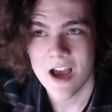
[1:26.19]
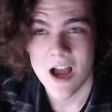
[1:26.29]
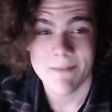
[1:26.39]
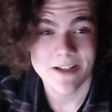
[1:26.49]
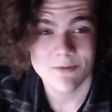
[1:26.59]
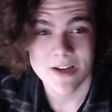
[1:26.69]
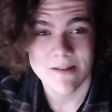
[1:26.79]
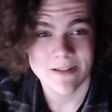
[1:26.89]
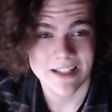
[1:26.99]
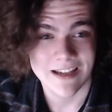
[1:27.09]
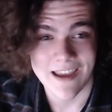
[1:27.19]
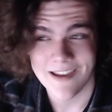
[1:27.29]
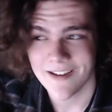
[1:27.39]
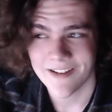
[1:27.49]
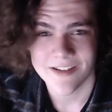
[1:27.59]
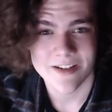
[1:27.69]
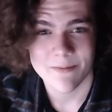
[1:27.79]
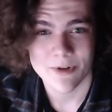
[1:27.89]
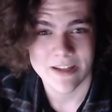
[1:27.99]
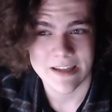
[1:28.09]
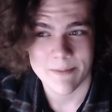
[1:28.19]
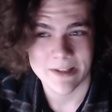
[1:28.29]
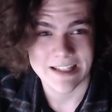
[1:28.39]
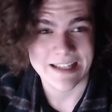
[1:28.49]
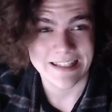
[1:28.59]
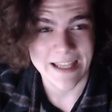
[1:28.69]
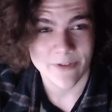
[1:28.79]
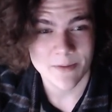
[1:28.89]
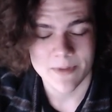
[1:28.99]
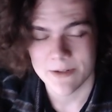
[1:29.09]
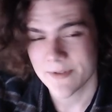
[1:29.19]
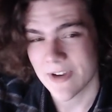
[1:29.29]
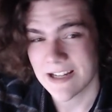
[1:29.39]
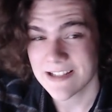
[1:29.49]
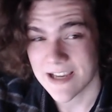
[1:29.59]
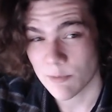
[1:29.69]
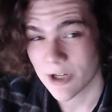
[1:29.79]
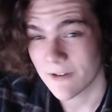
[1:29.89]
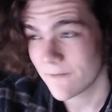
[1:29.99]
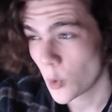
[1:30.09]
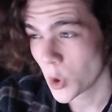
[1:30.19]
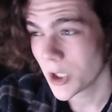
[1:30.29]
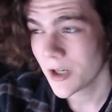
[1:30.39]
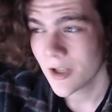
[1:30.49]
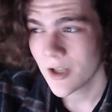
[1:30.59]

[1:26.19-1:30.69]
I meant to wake up at like 8. I ended up waking up at like 11, but it was fine because I work at 4.